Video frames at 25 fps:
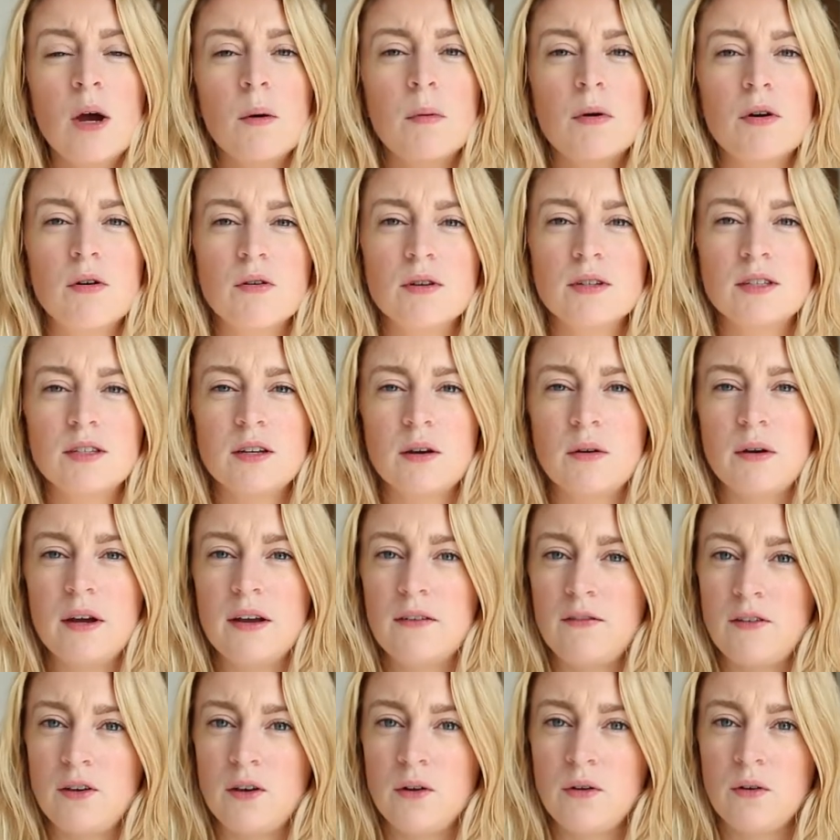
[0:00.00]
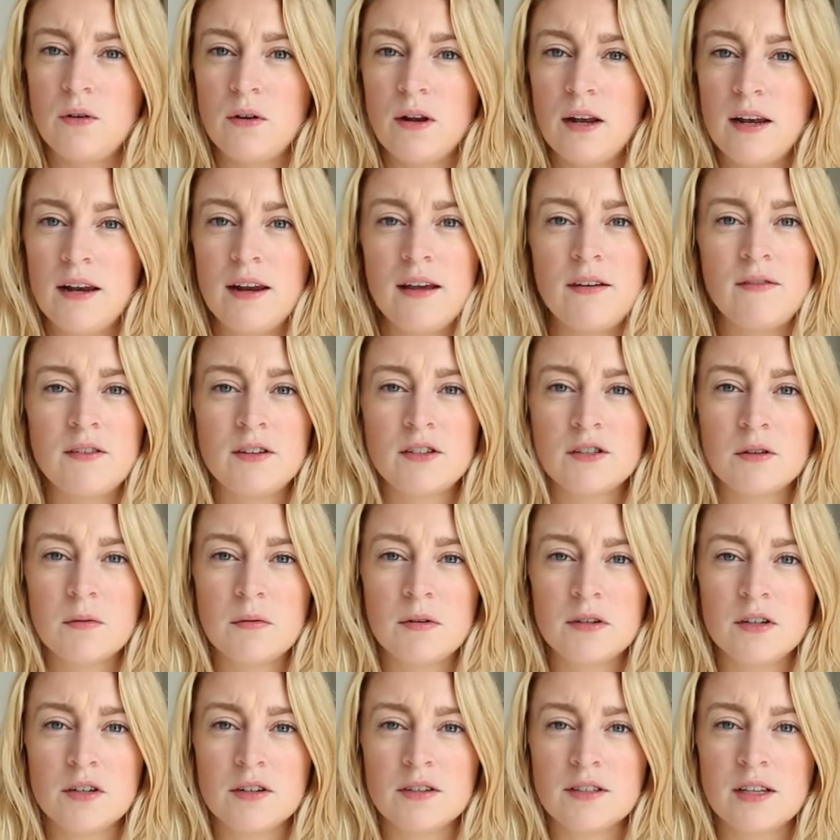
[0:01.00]
But also if you live in
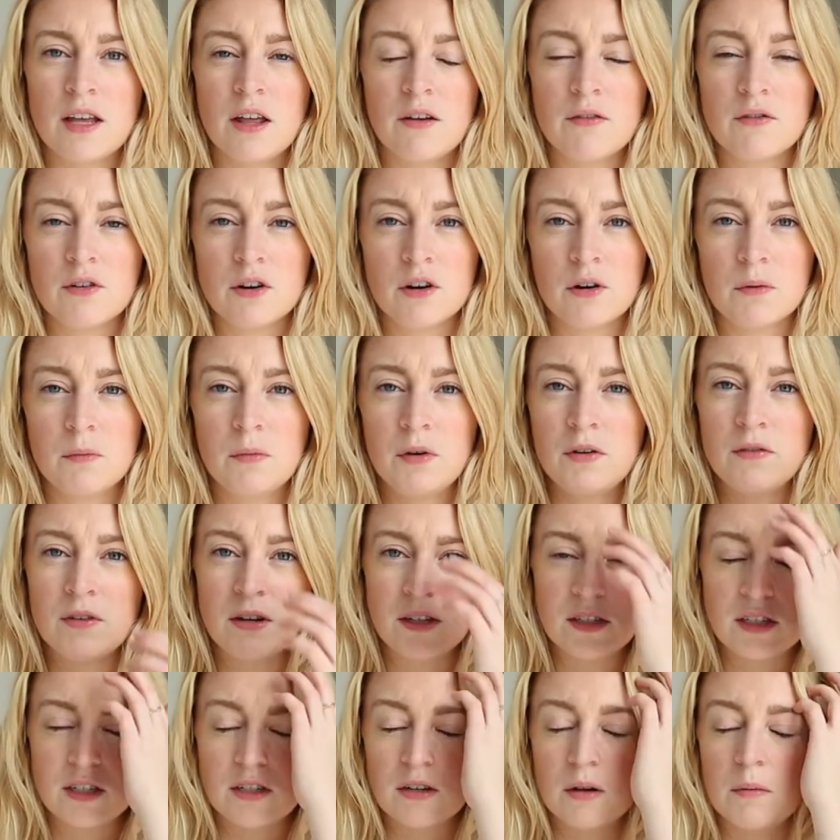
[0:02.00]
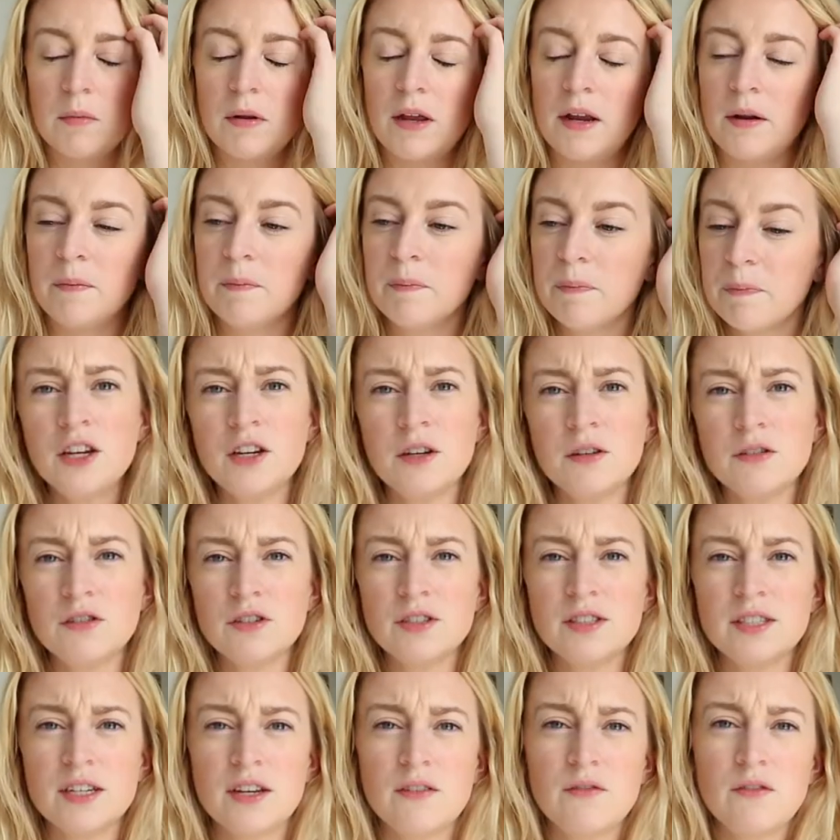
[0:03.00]
Dublin yourself or are moving to Dublin, you know,
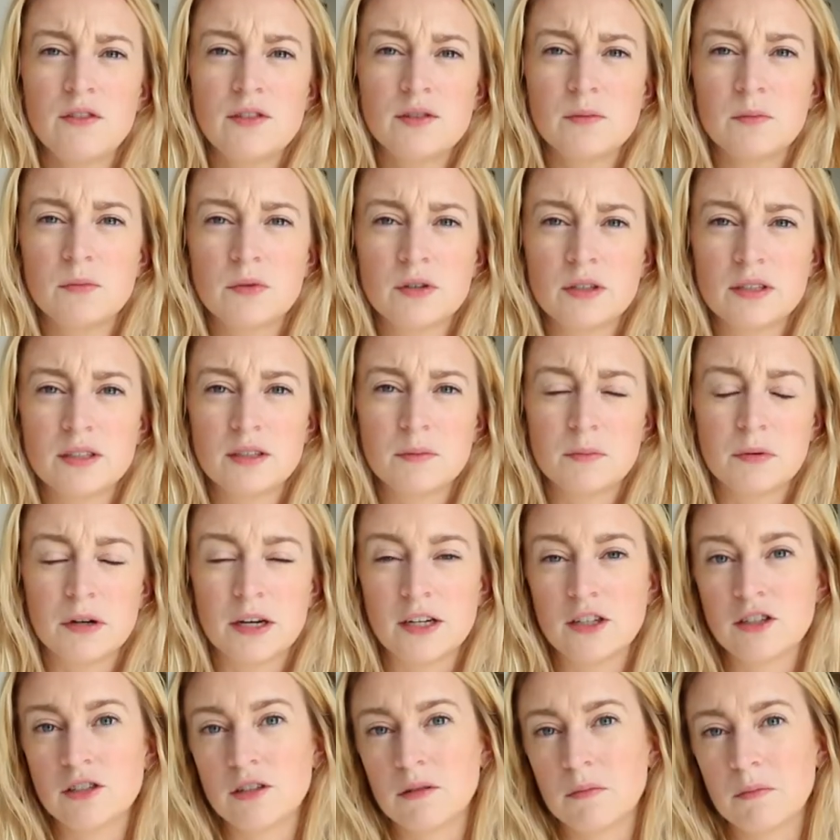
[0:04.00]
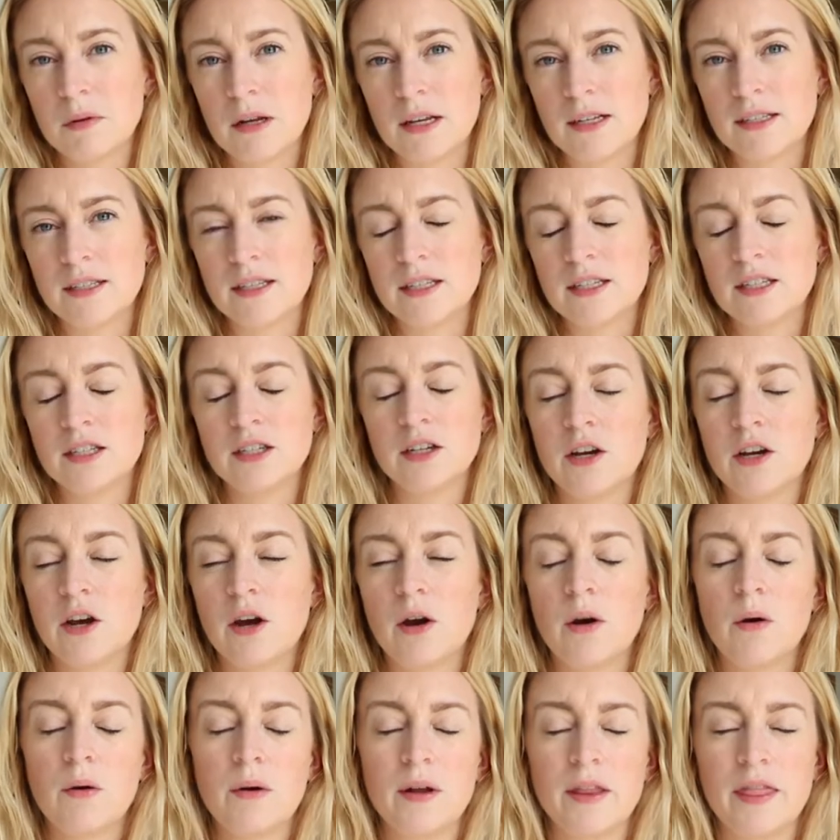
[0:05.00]
just to give you some more inspiration on places
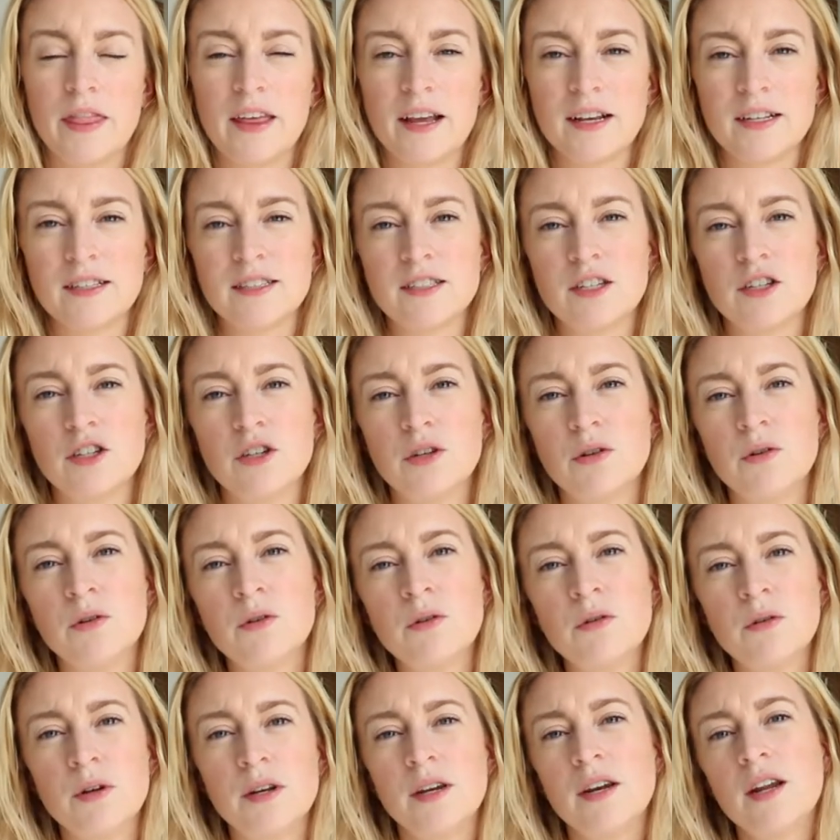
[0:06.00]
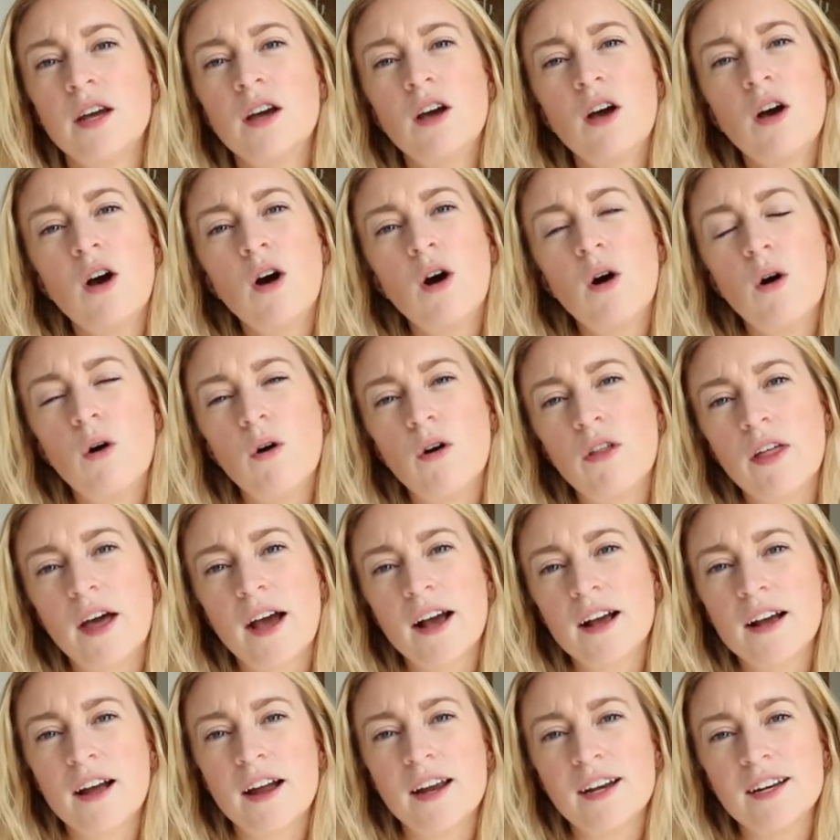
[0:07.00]
go and things to do and all
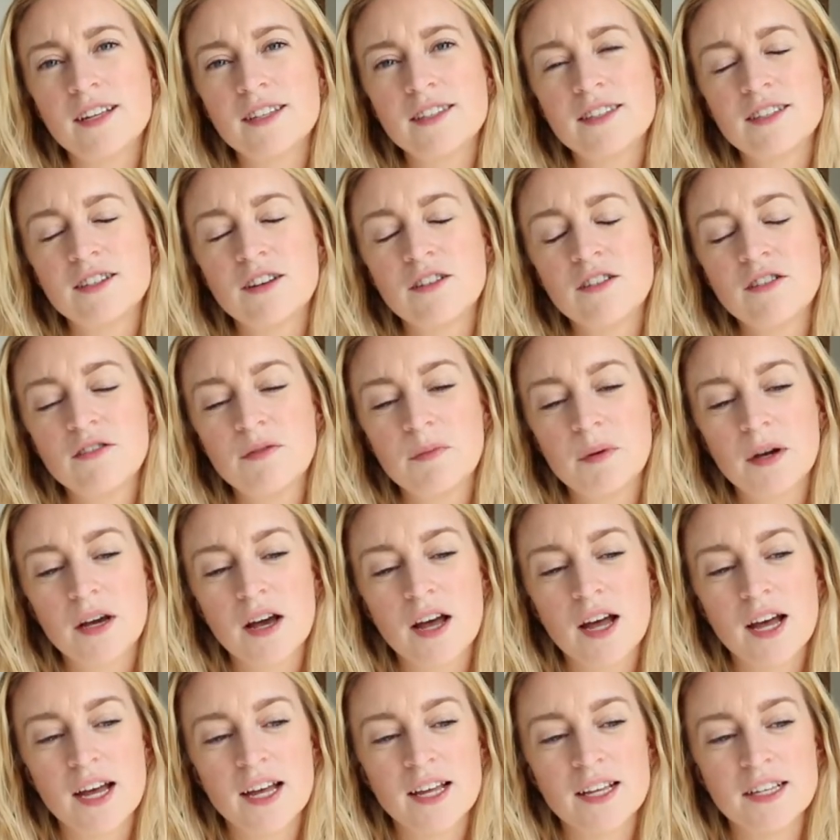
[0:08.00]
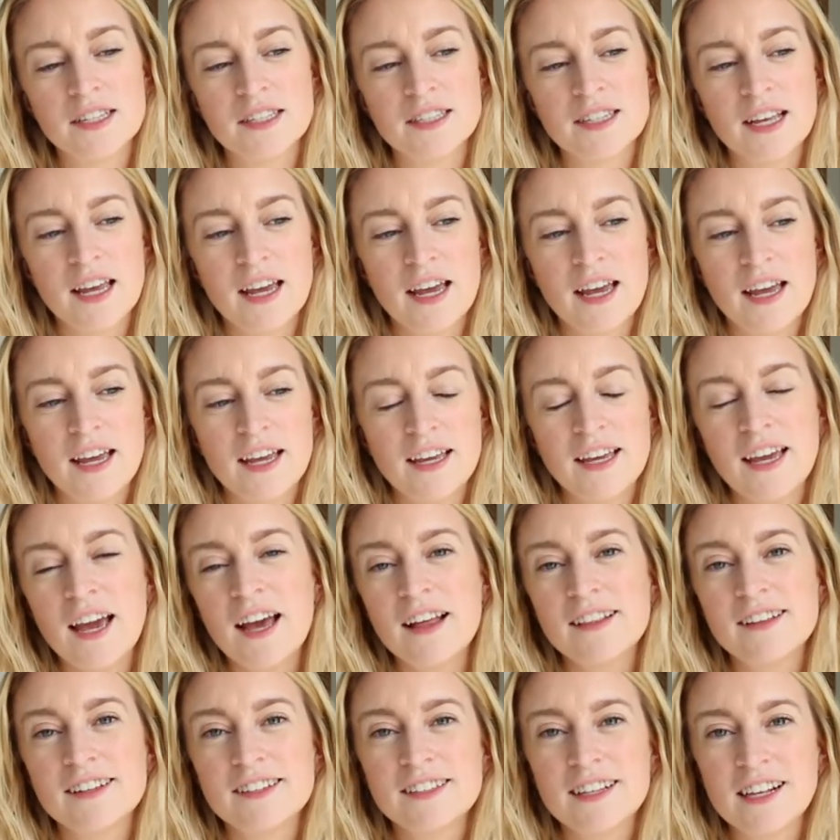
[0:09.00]
that kind of stuff, because
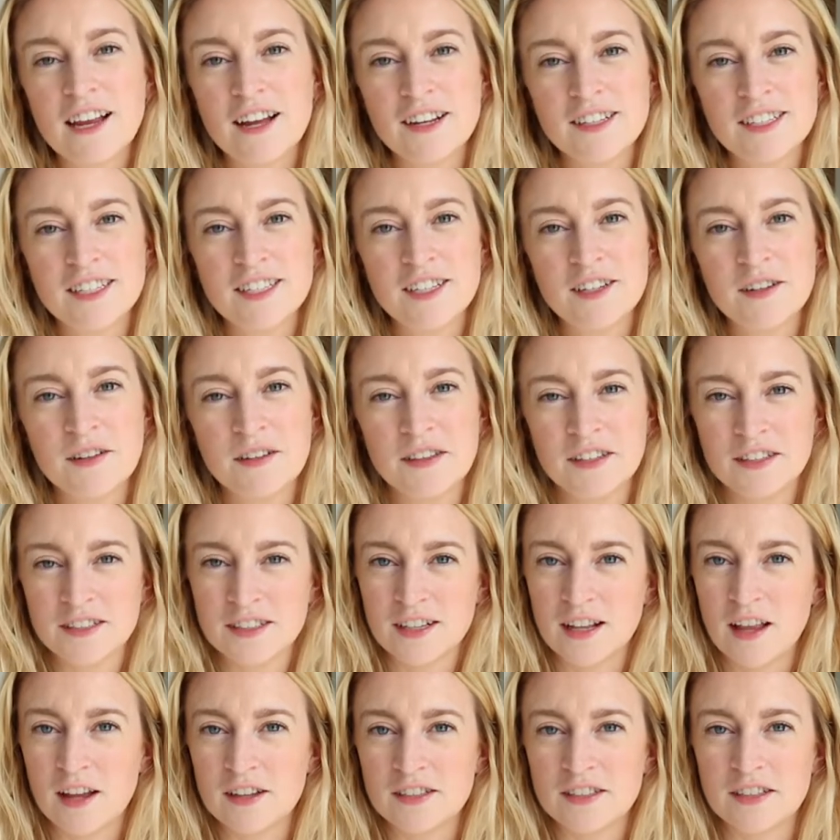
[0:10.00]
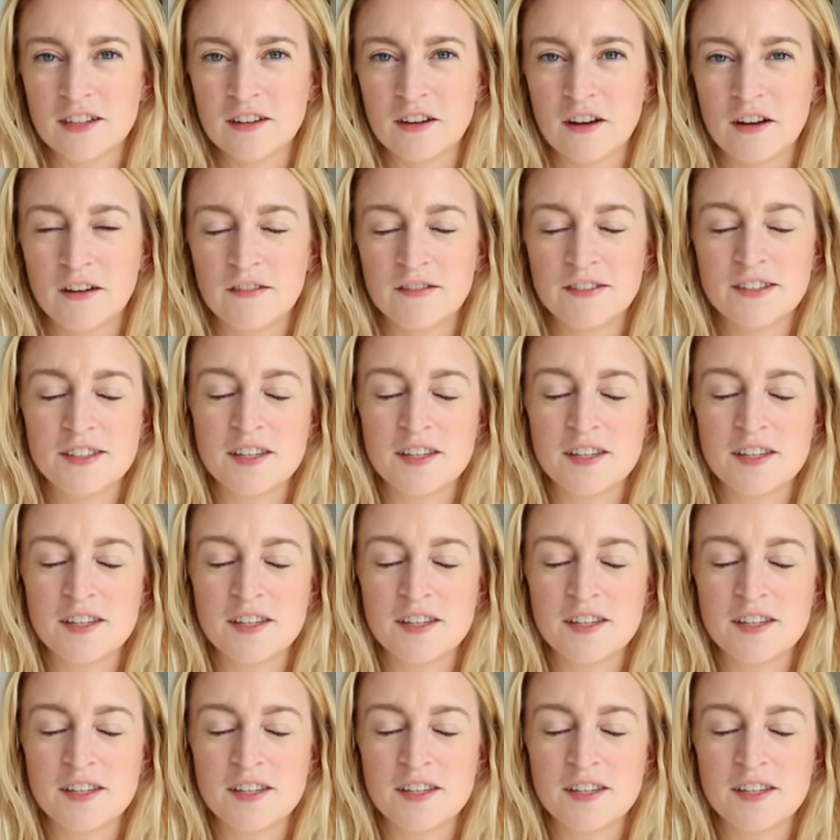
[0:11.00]
yeah, there's a lot to do and there's a lot to love.